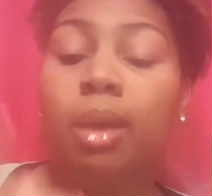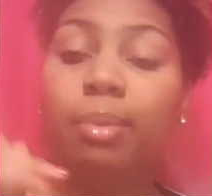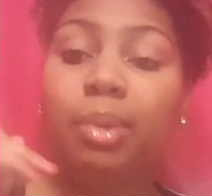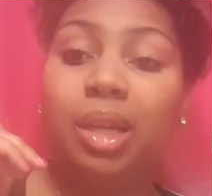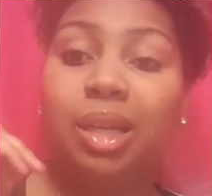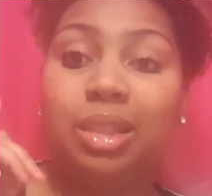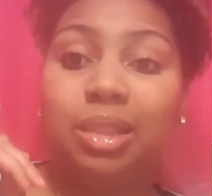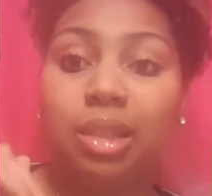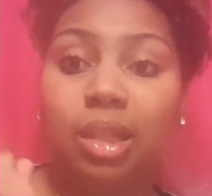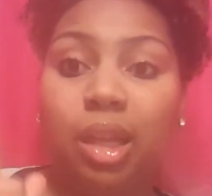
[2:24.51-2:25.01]

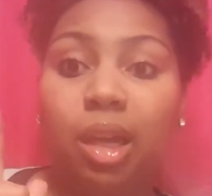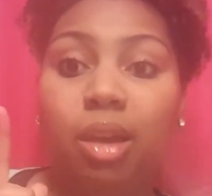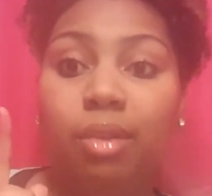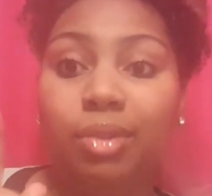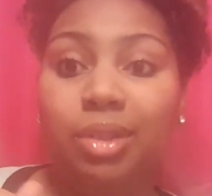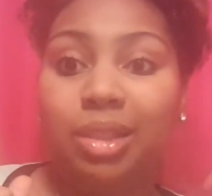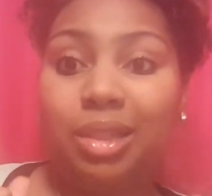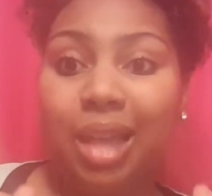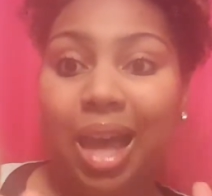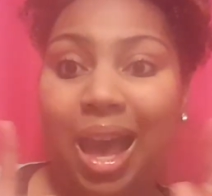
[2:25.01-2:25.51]
Because
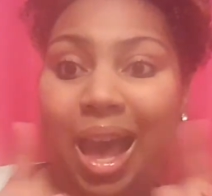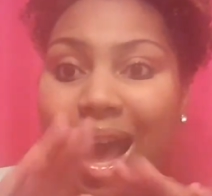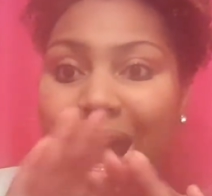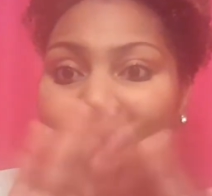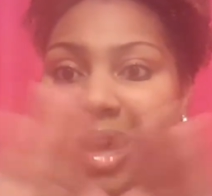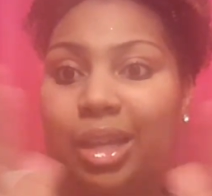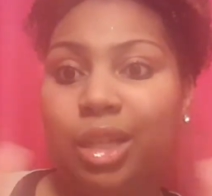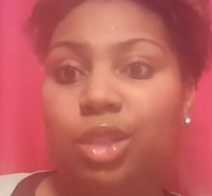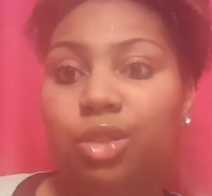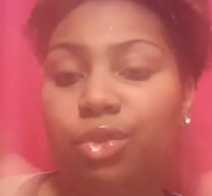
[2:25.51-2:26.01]
love is the
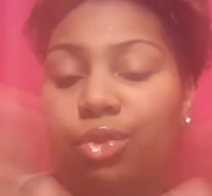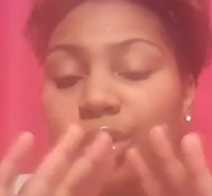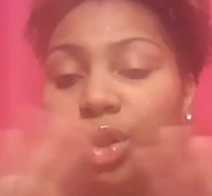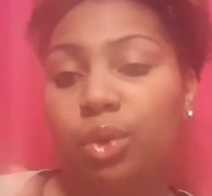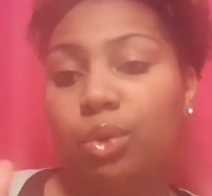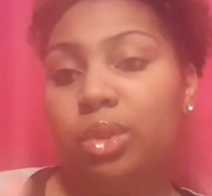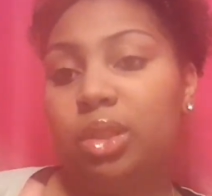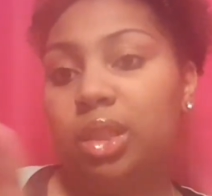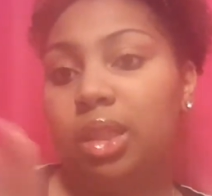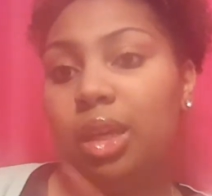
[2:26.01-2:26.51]
highest
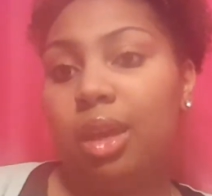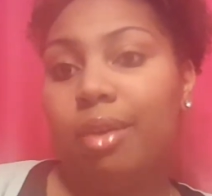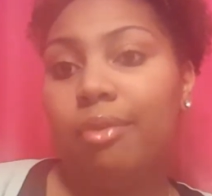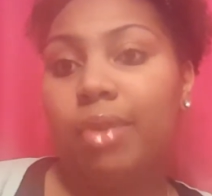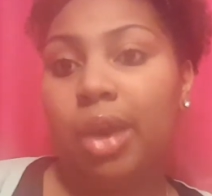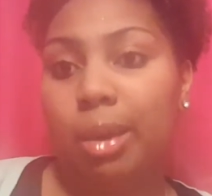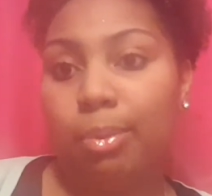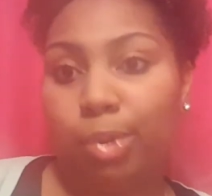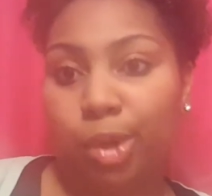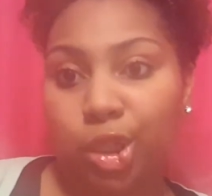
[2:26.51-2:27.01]
frequency and
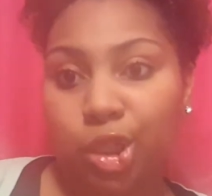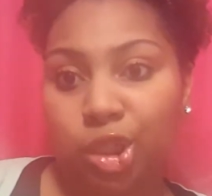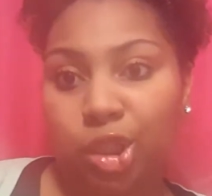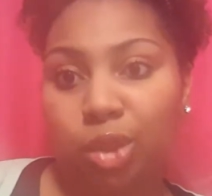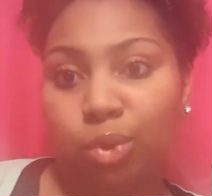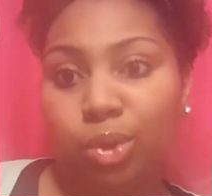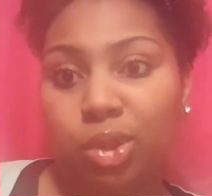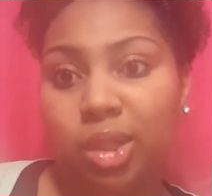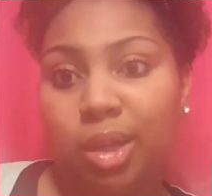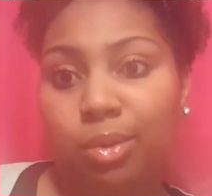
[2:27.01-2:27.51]

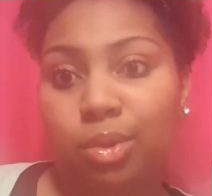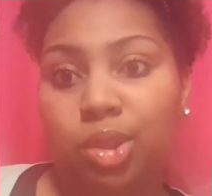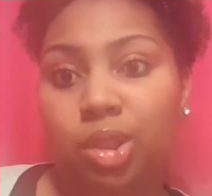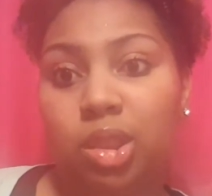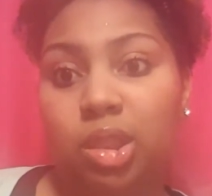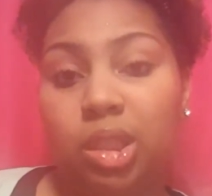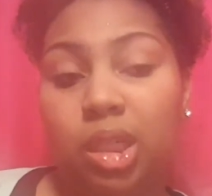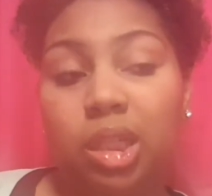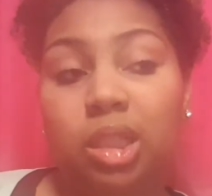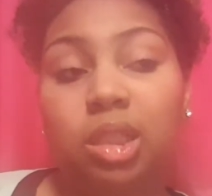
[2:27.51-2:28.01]
vibration, which I was
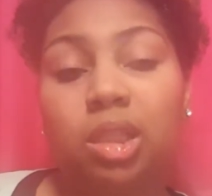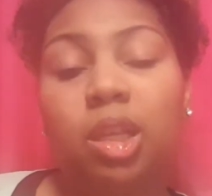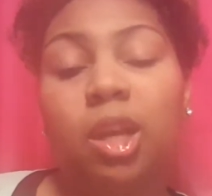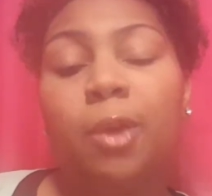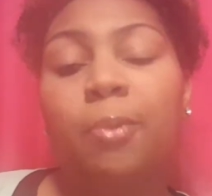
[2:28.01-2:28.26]
just